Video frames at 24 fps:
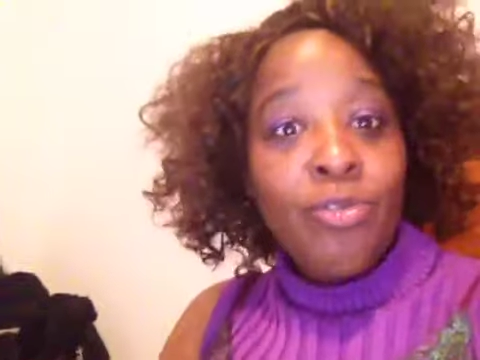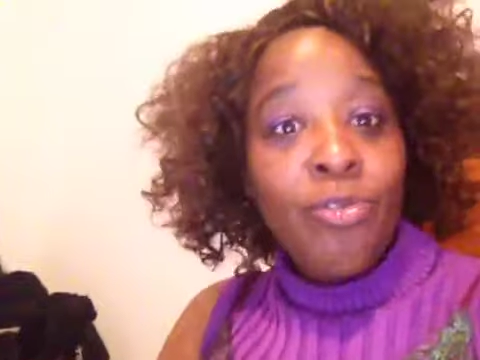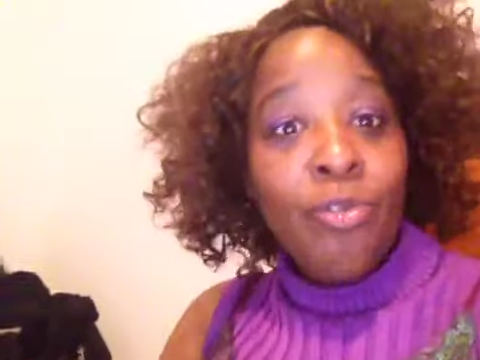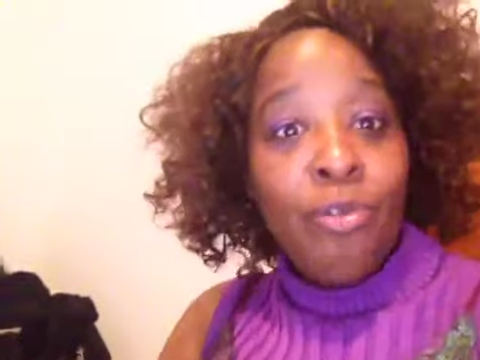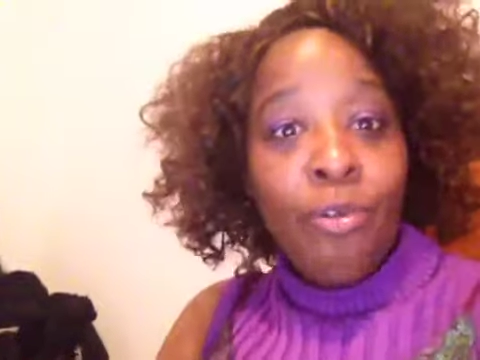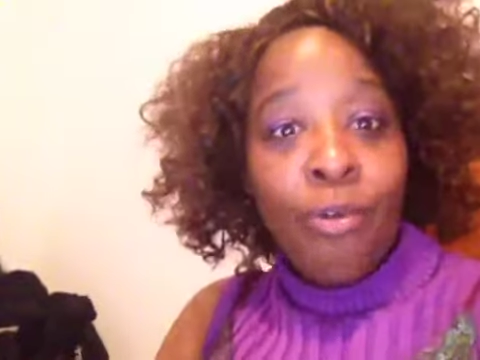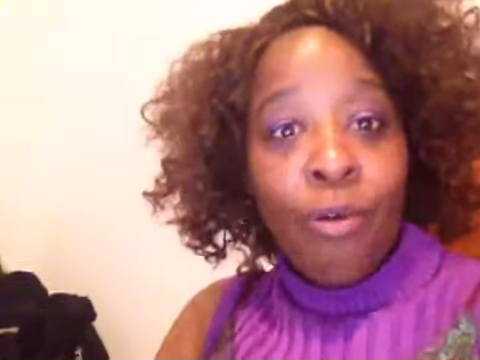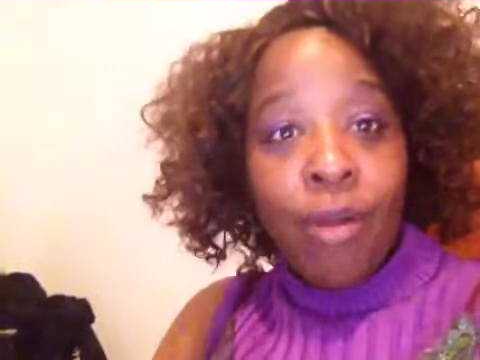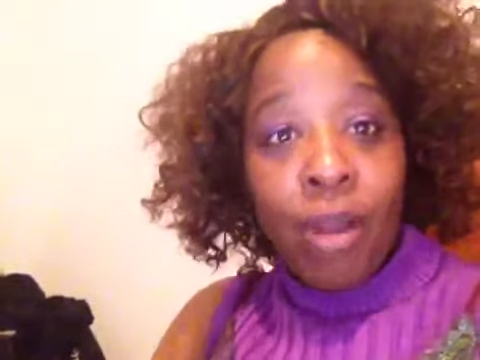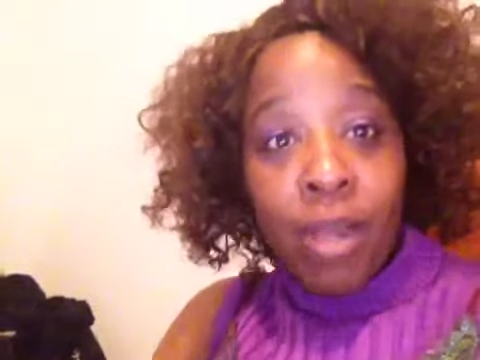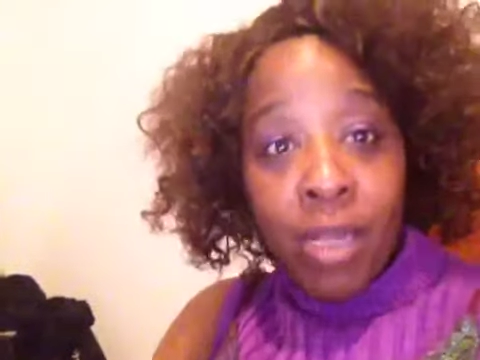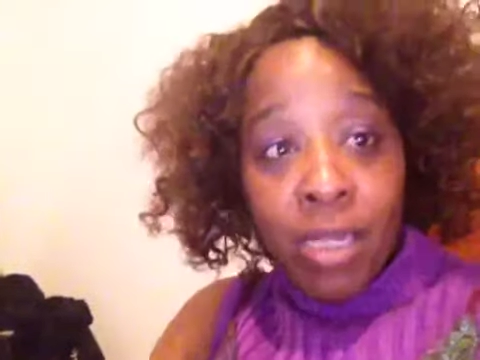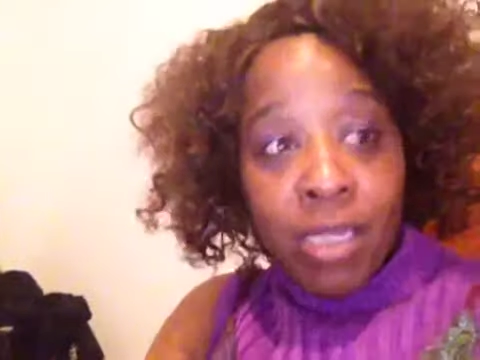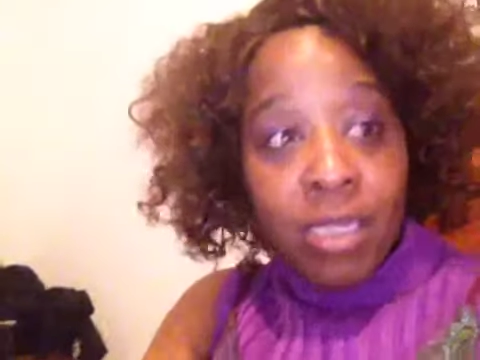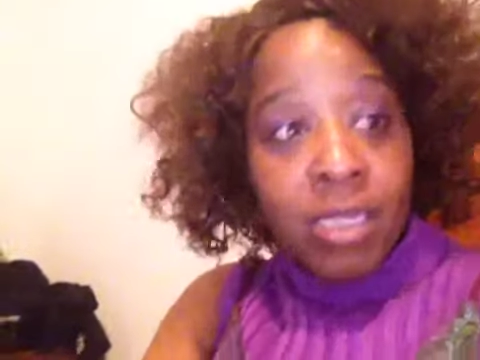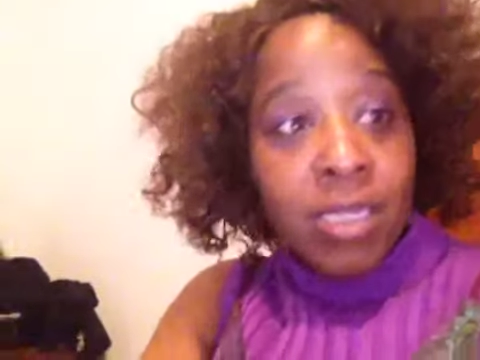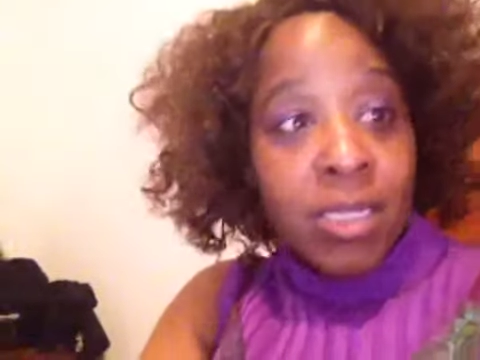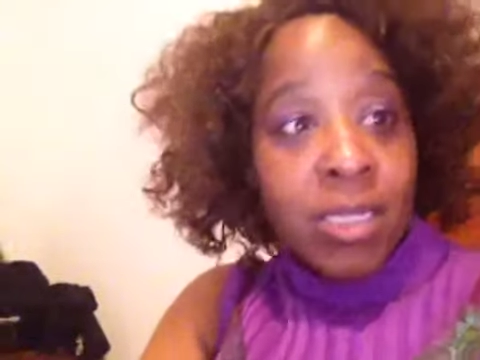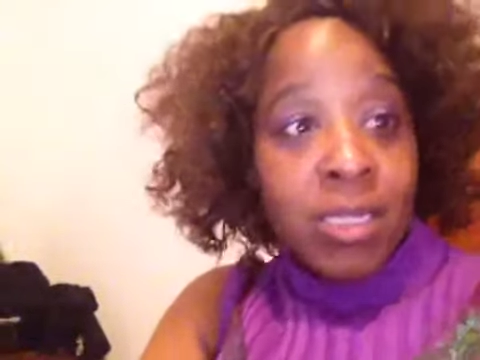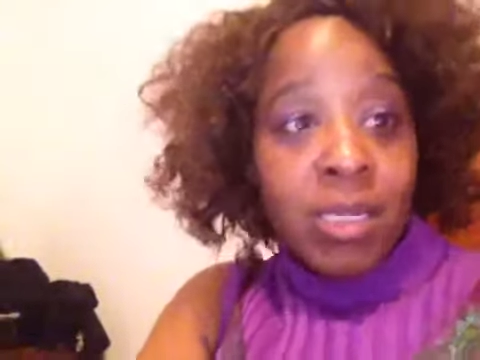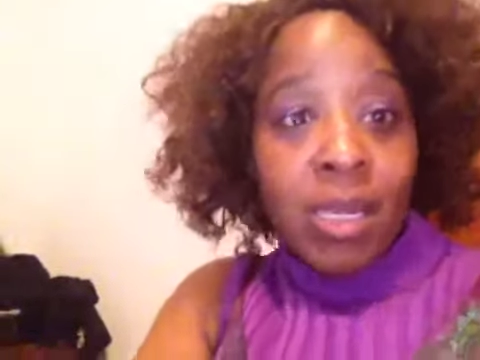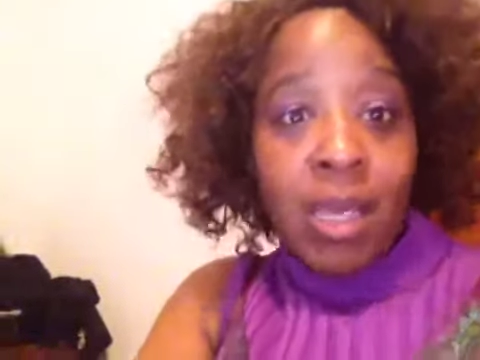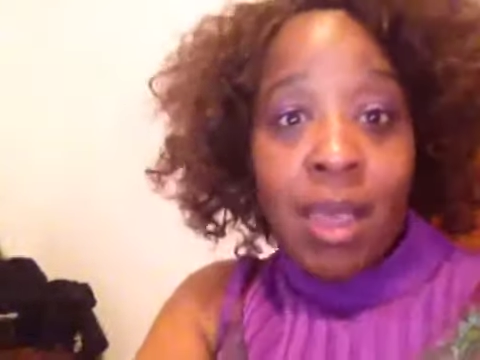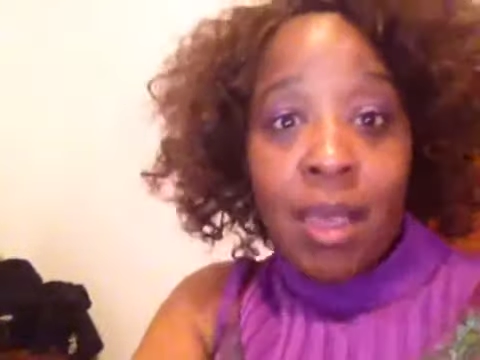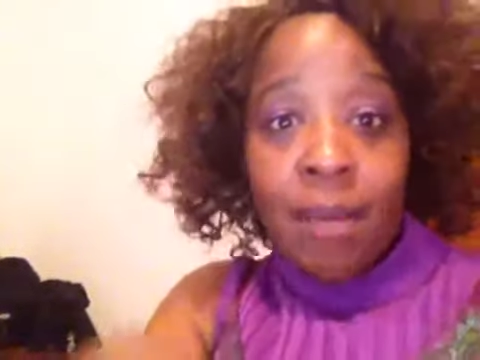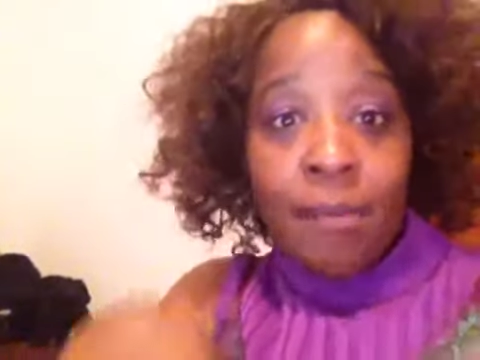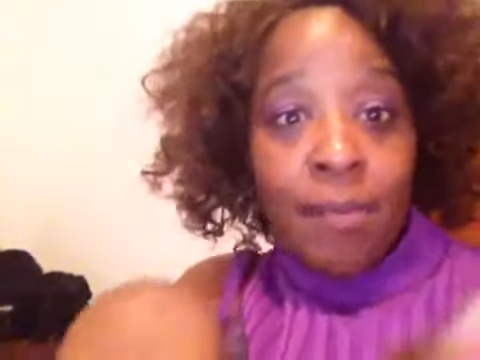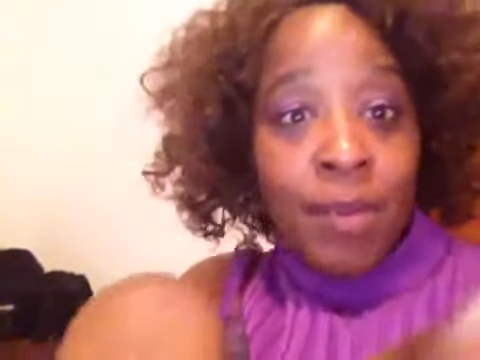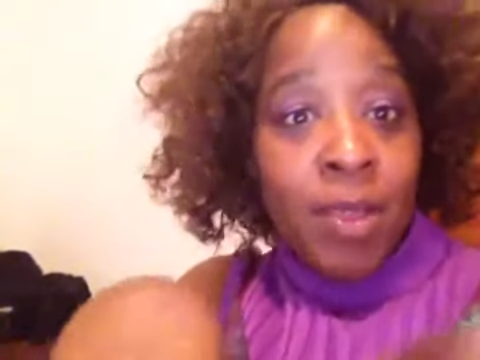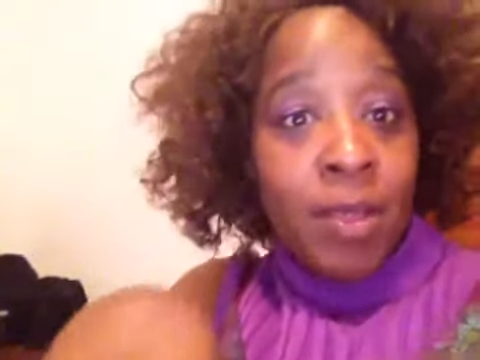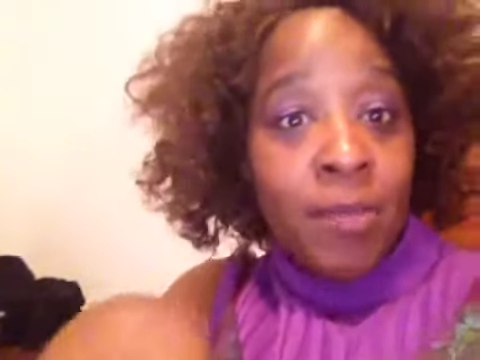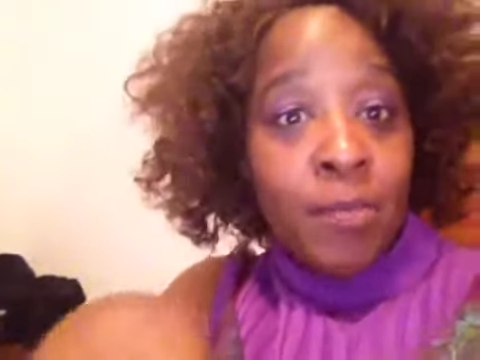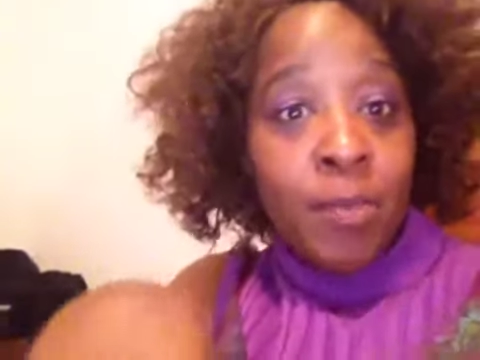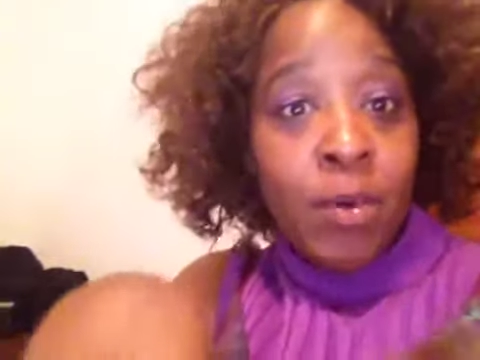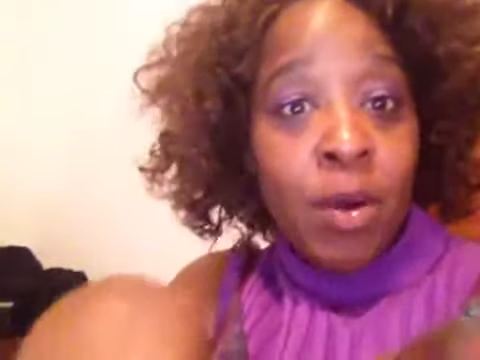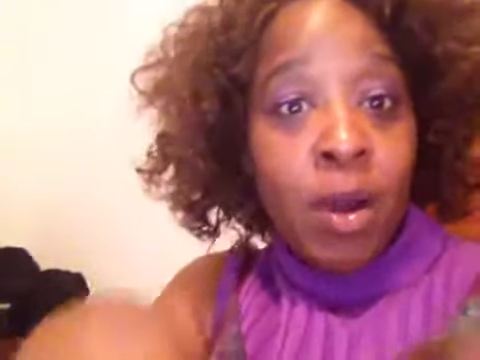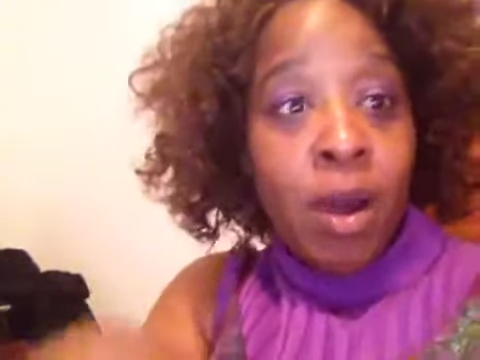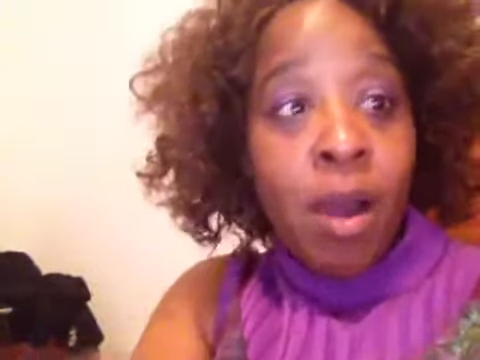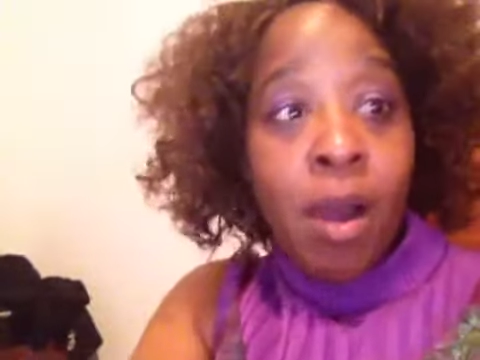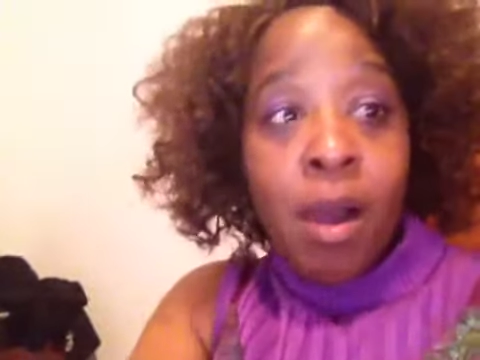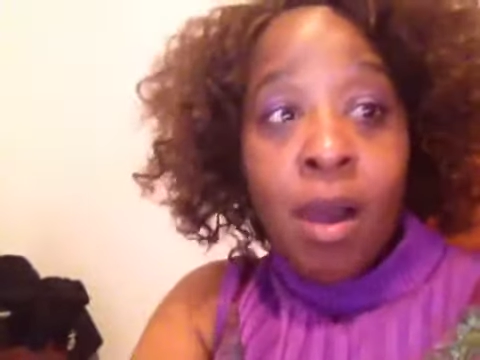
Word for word: crazy how people are.